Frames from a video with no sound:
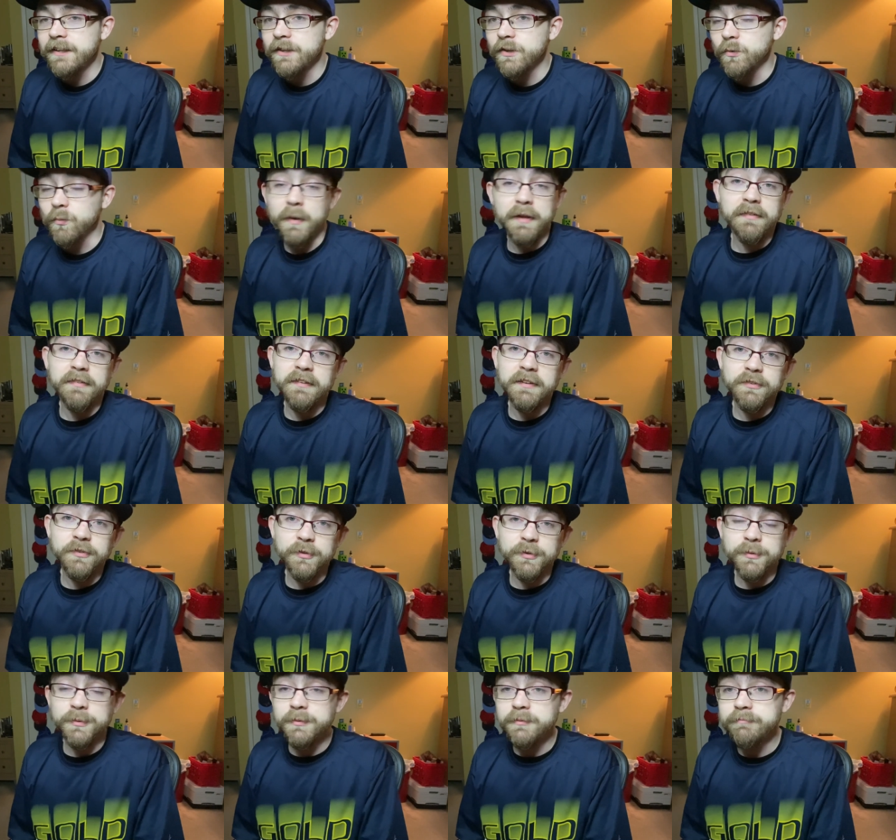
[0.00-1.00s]
Wednesday
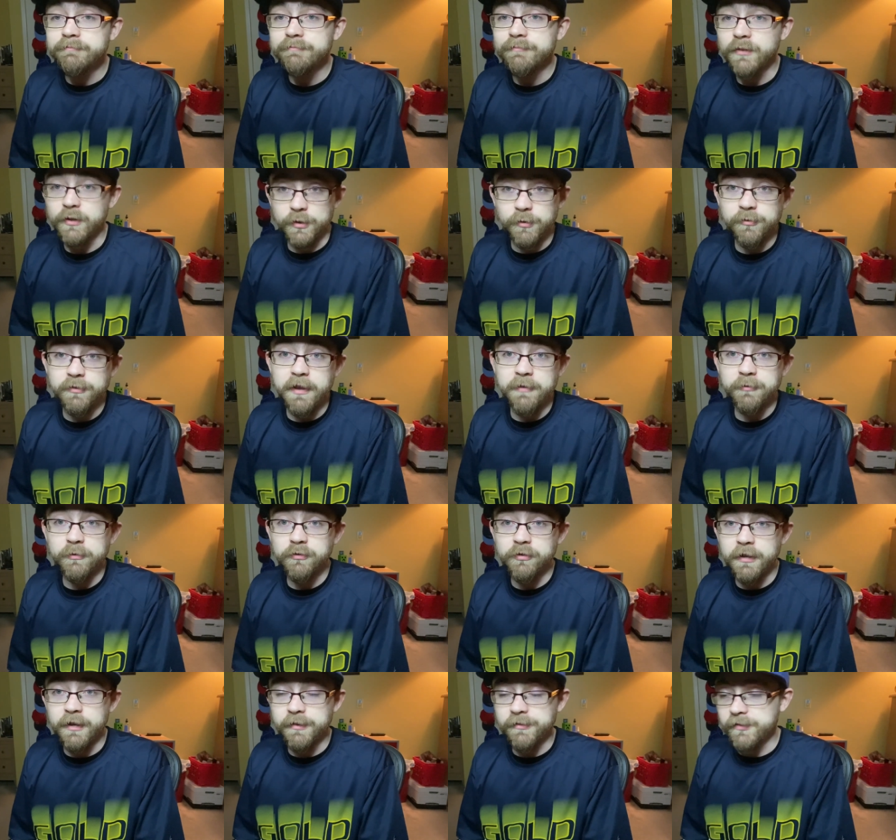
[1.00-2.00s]
too. Thursday for
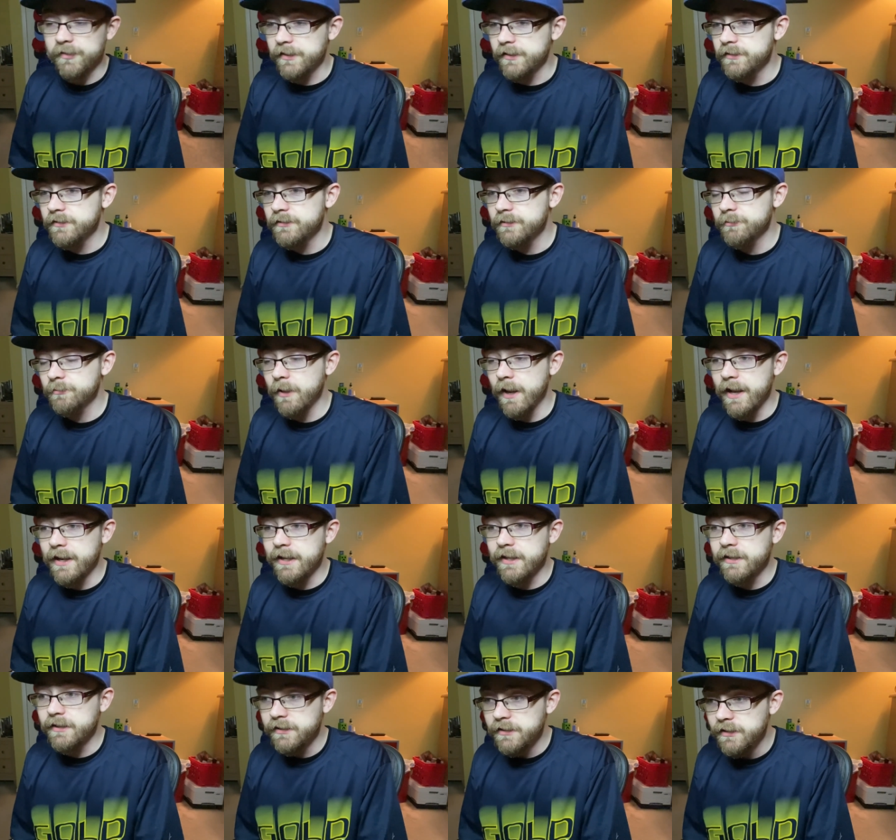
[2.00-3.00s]
Chelsea.
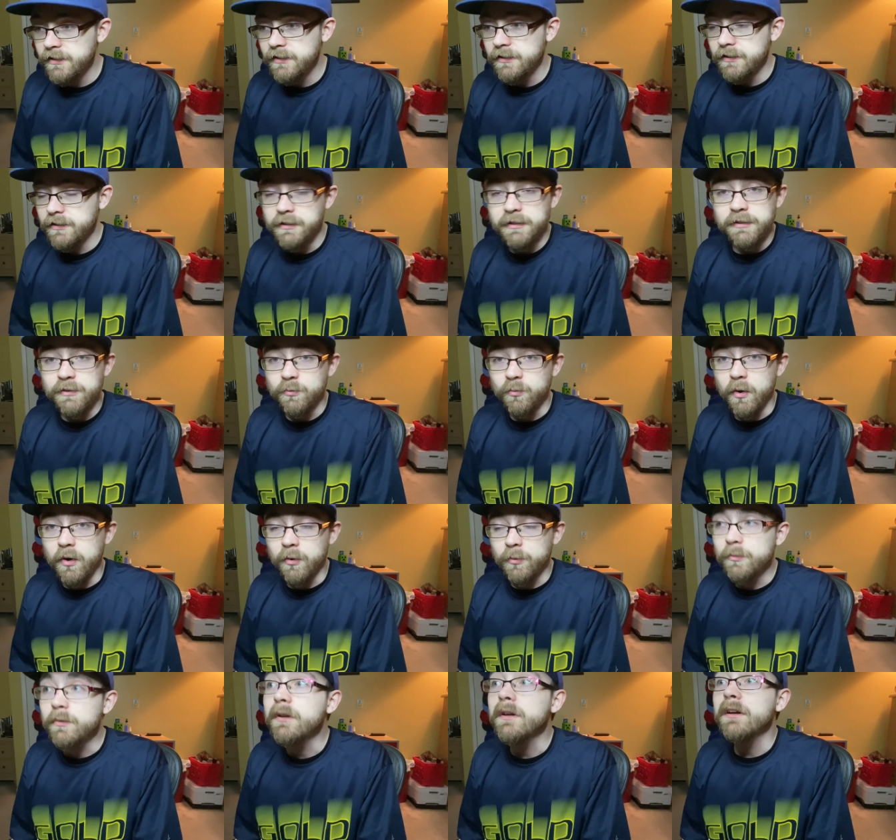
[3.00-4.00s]
Friday
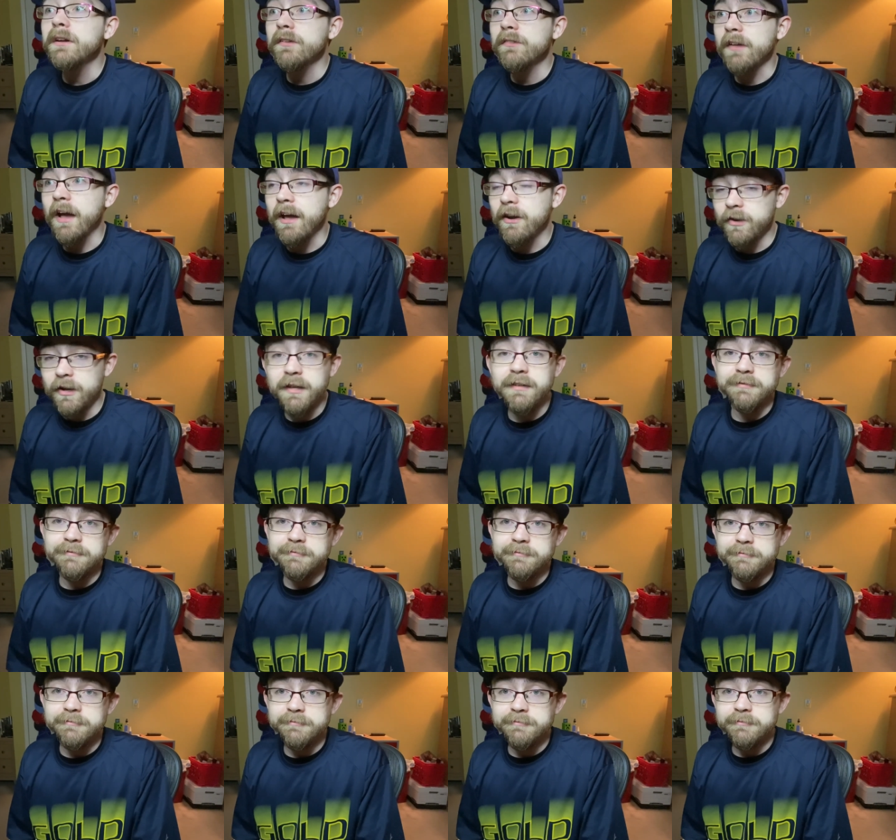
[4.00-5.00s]
won't. Saturday,
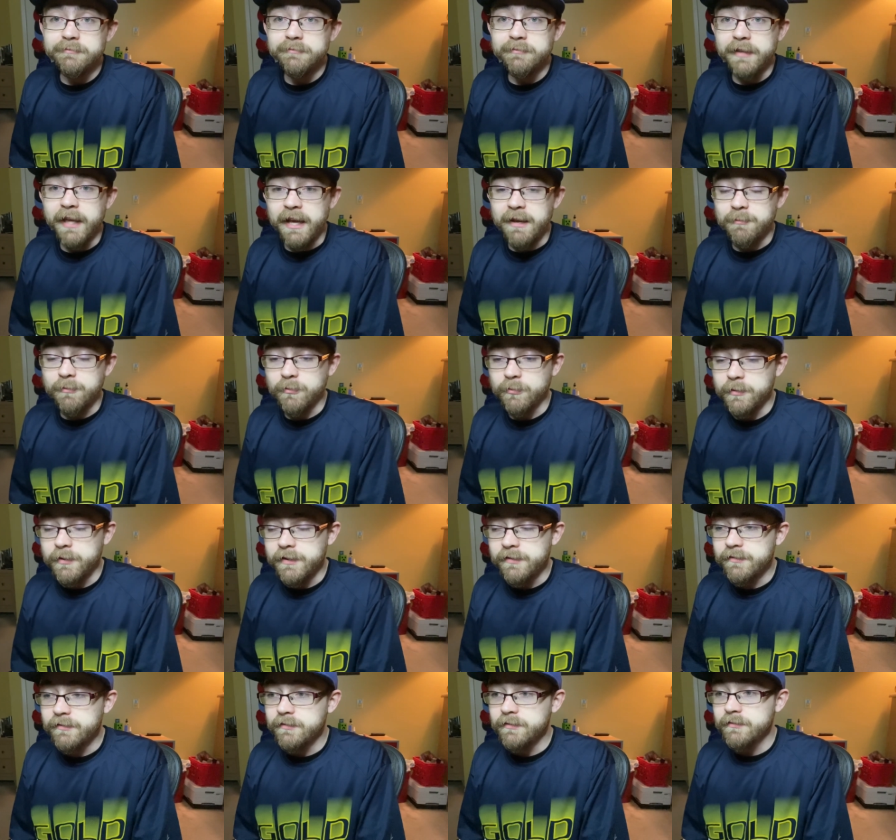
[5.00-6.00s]
game
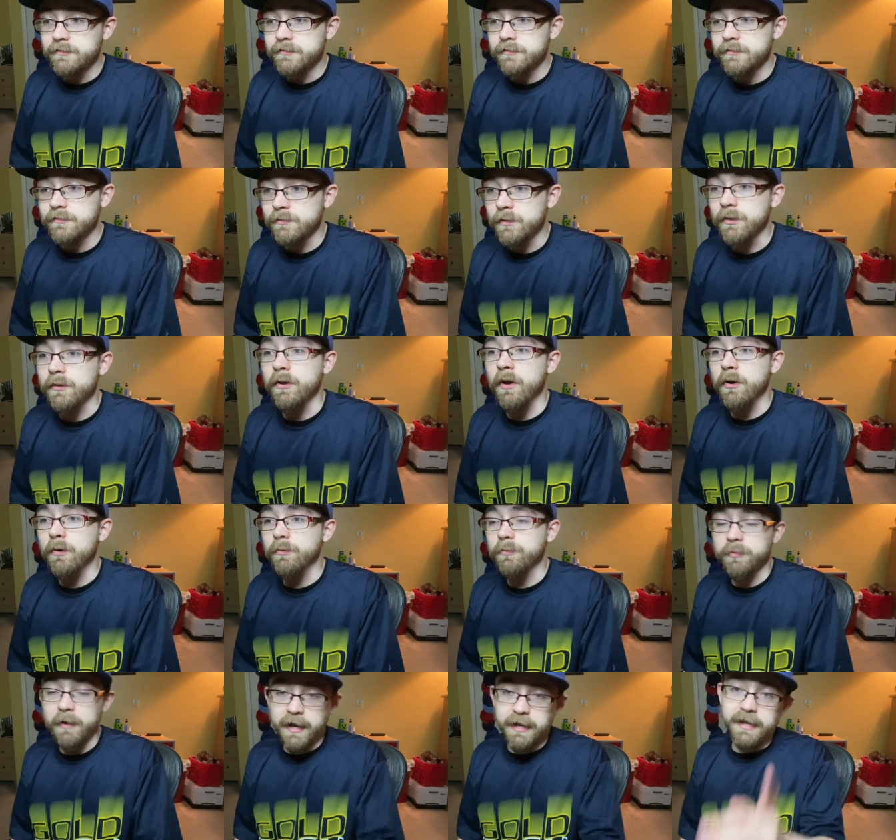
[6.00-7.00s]
threes. Well, no,
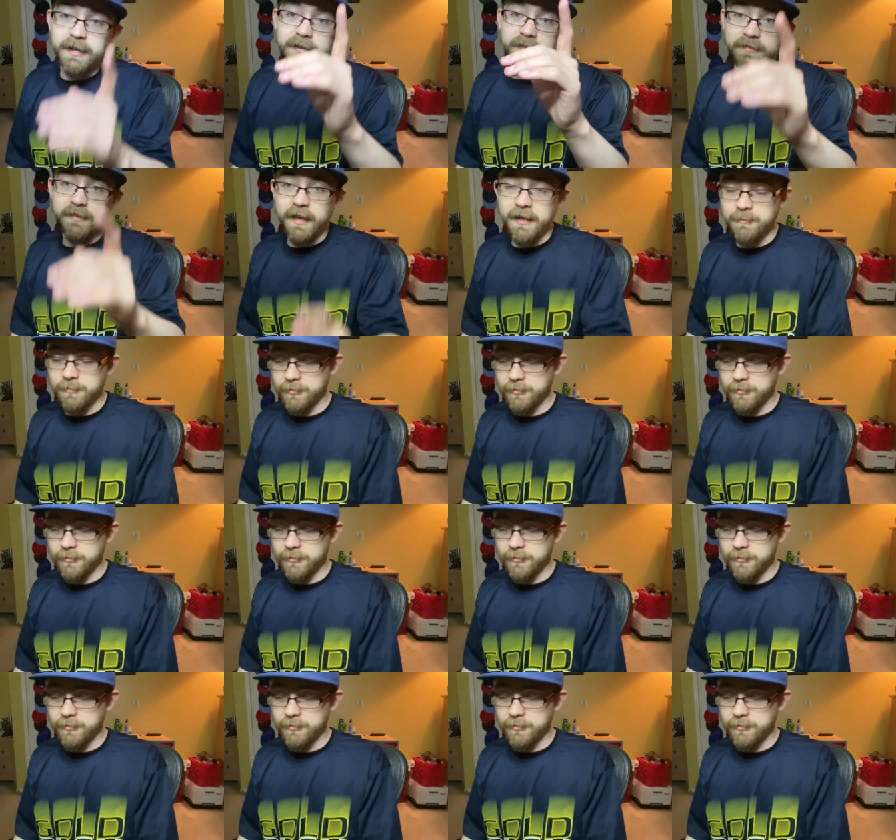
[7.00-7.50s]
Friday is game